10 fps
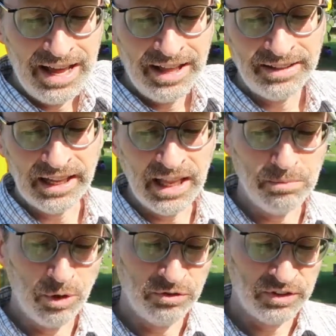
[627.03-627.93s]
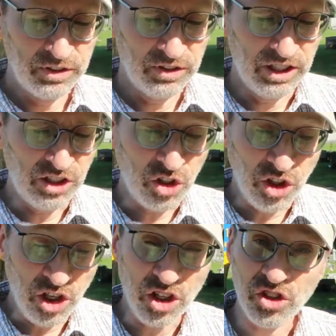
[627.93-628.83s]
Then they moved to the
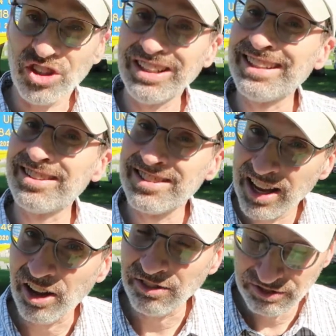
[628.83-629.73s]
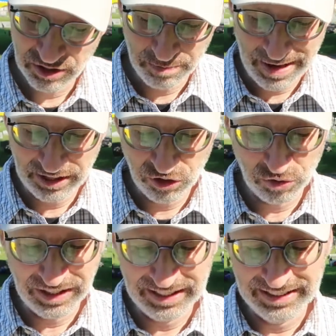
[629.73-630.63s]
church itself to Main
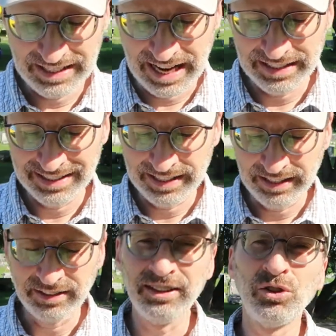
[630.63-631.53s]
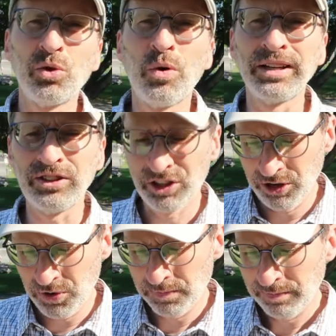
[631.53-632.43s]
Street in Ghent in
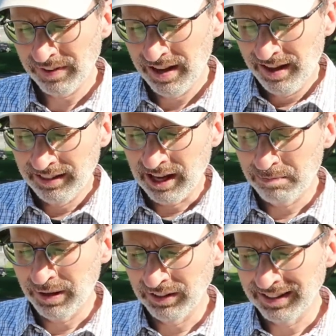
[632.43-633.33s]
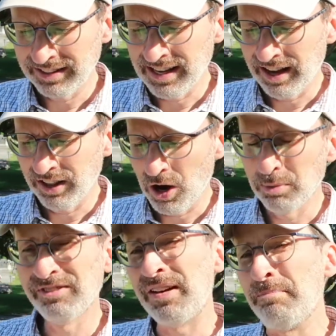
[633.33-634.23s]
1922. That building is now the home
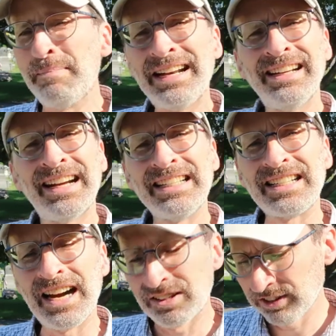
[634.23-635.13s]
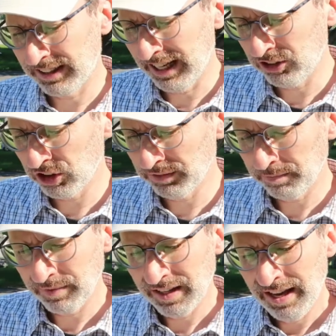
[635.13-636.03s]
of a Mennonite
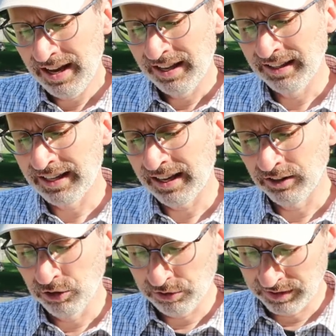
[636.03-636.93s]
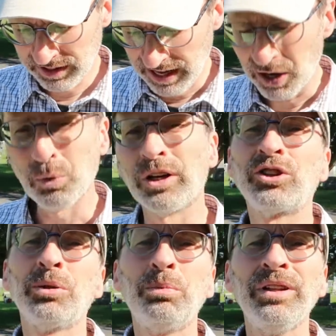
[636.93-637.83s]
congregation, and the Ghent Lutherans now
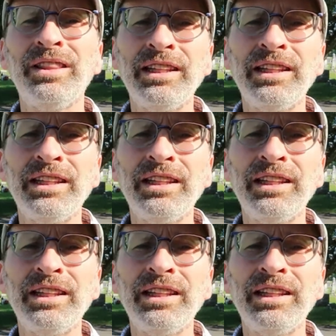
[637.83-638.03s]
worship with the